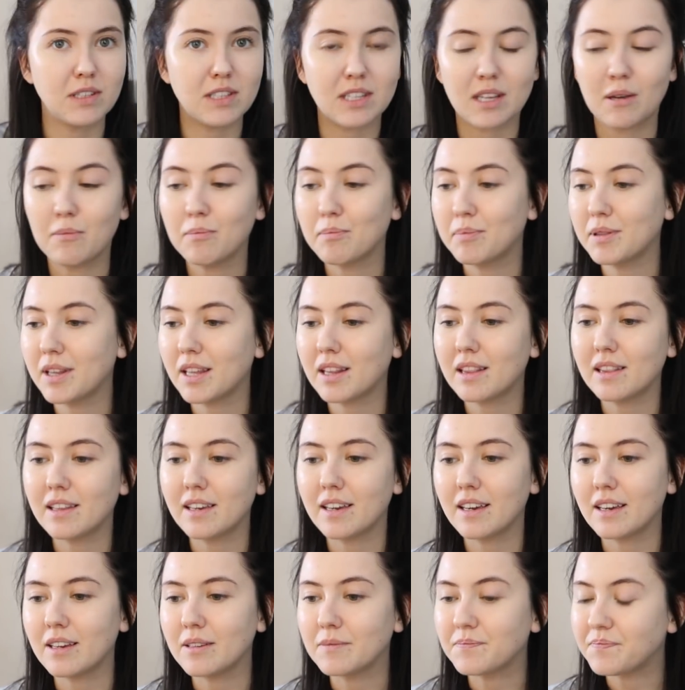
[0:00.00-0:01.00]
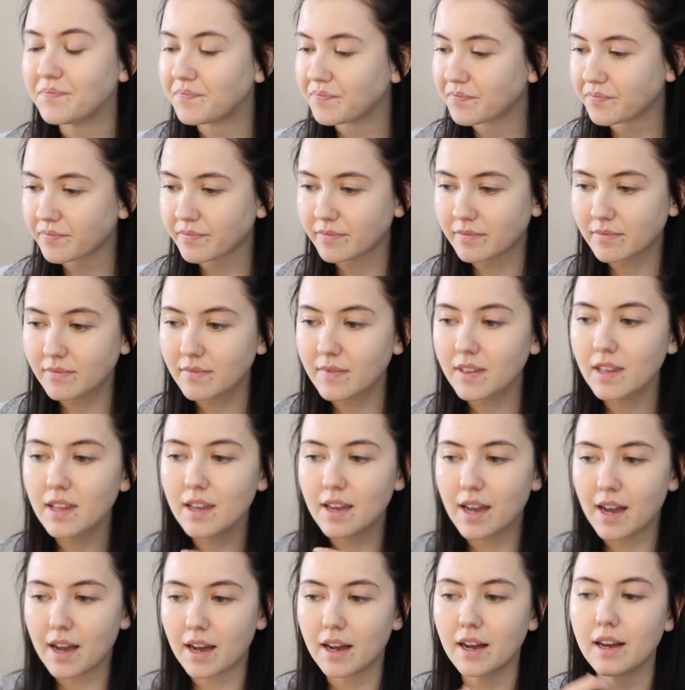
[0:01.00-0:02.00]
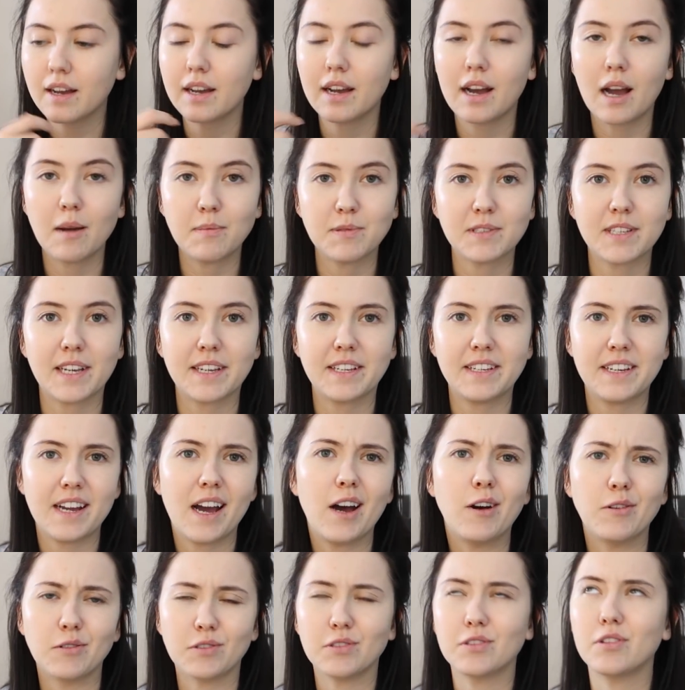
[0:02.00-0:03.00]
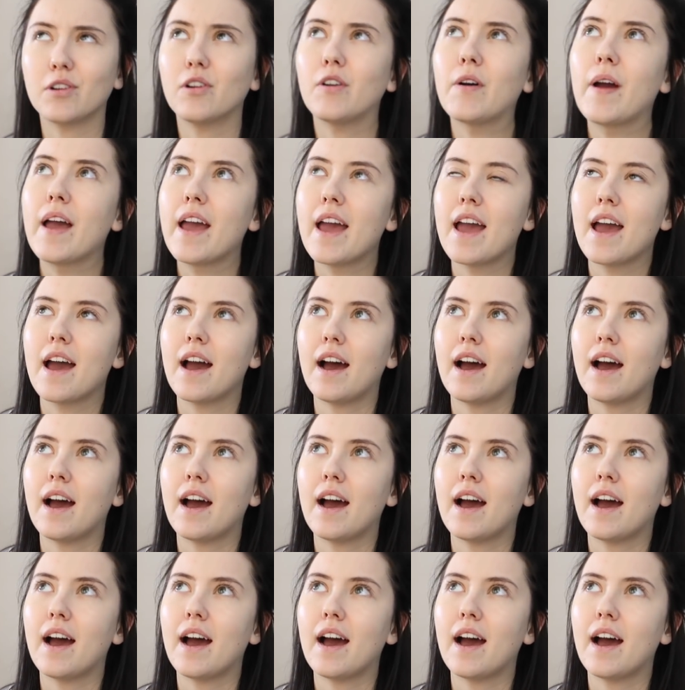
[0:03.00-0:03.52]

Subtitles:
is completely upside down, you know.